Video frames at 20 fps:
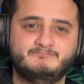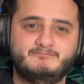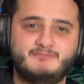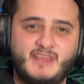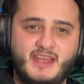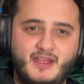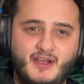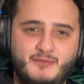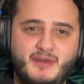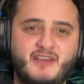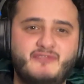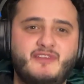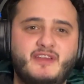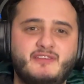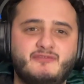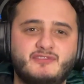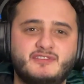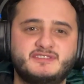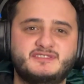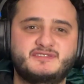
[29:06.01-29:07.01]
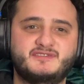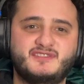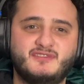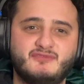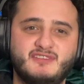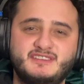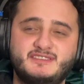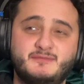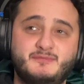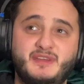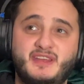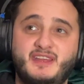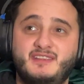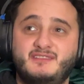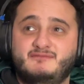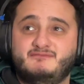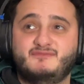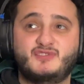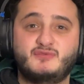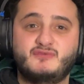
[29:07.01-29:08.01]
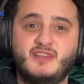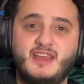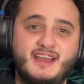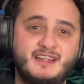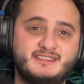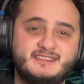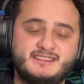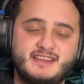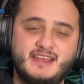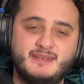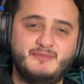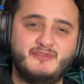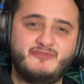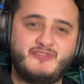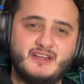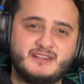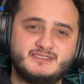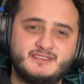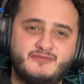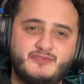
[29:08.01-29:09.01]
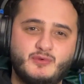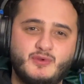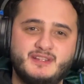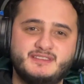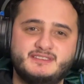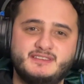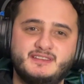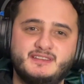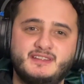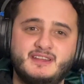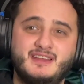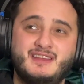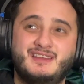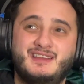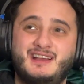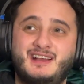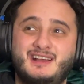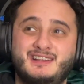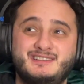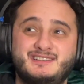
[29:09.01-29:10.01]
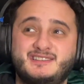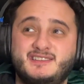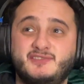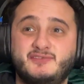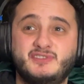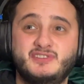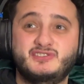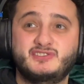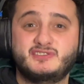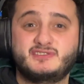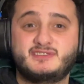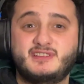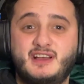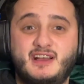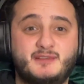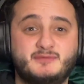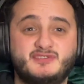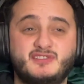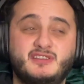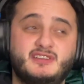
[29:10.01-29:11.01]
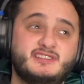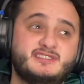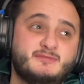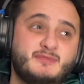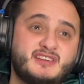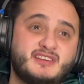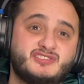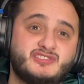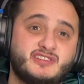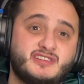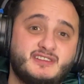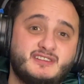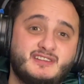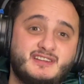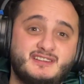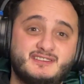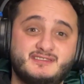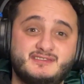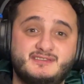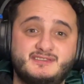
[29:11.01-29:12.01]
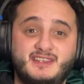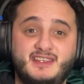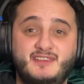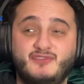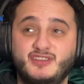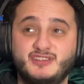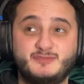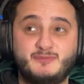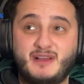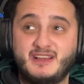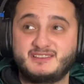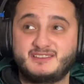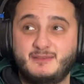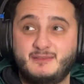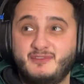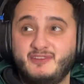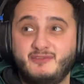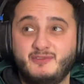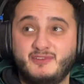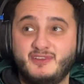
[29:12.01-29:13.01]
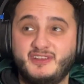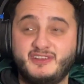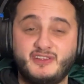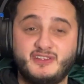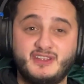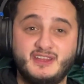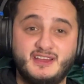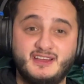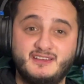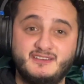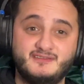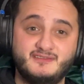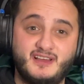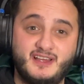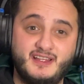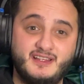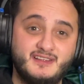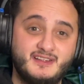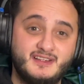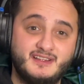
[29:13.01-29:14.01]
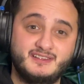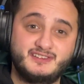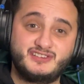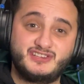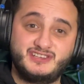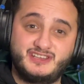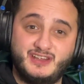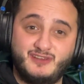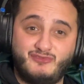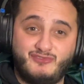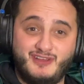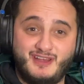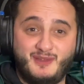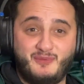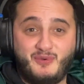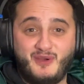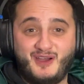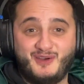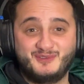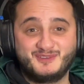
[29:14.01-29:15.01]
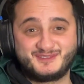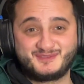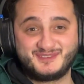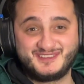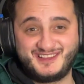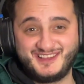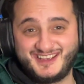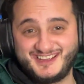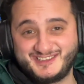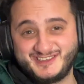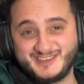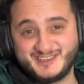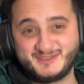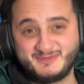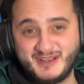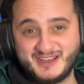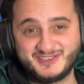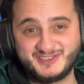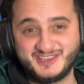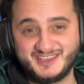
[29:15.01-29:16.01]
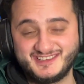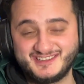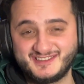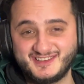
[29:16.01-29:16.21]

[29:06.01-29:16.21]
They are my favourites. The reason being, entertainment factor for Quentin, and Cirie just absolutely smashed it. And even though she backstabbed everyone, I don't care. She did really well. She smashed it.